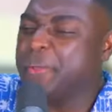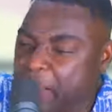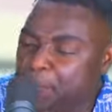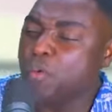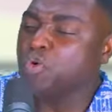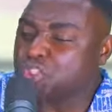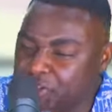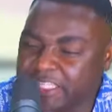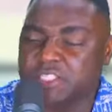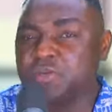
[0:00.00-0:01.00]
people will
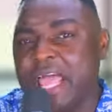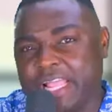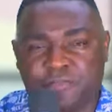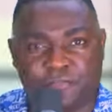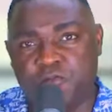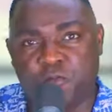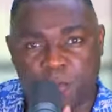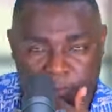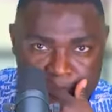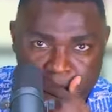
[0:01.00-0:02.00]
treat you like a fool.
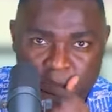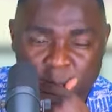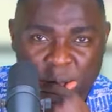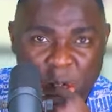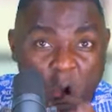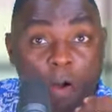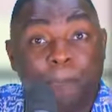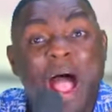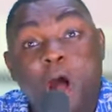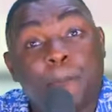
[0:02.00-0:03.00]

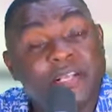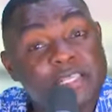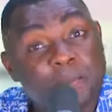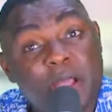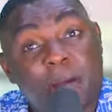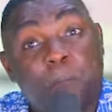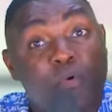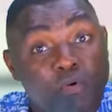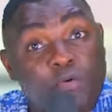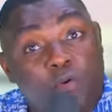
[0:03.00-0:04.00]
Oba or pese bear my
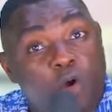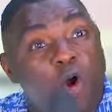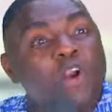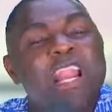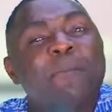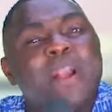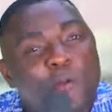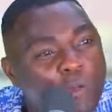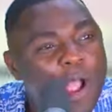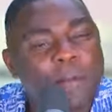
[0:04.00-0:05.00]
bono, or no
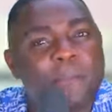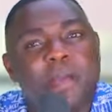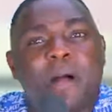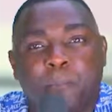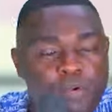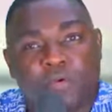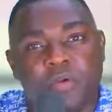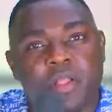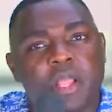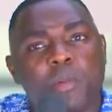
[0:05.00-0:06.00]
man who cry my bear my
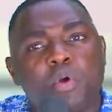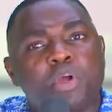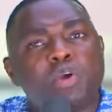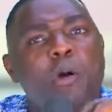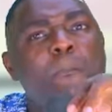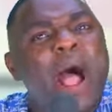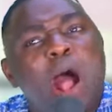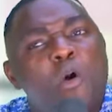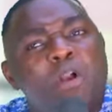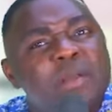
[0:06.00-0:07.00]
bono. Because
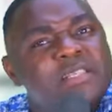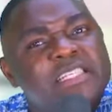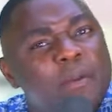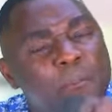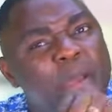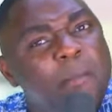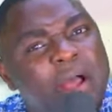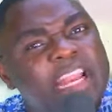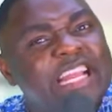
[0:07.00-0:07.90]
Oba or Nim said, bear man